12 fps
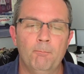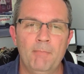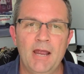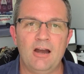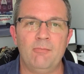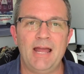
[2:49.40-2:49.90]

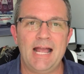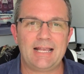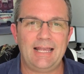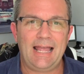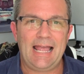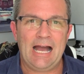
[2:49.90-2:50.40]
Merrimack
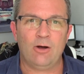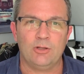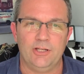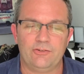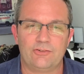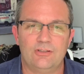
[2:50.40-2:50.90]

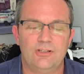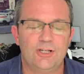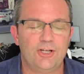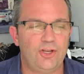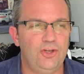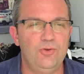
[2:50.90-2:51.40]
Outlets.
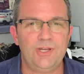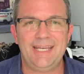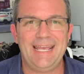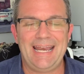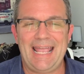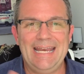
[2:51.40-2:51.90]
You can
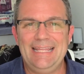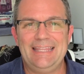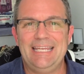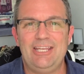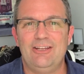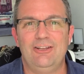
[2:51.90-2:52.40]
get
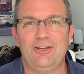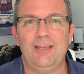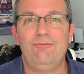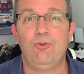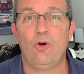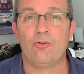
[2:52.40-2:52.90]
anything you're
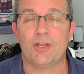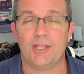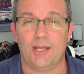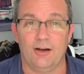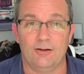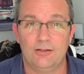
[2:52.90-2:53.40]
looking for in
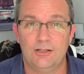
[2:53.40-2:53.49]
there.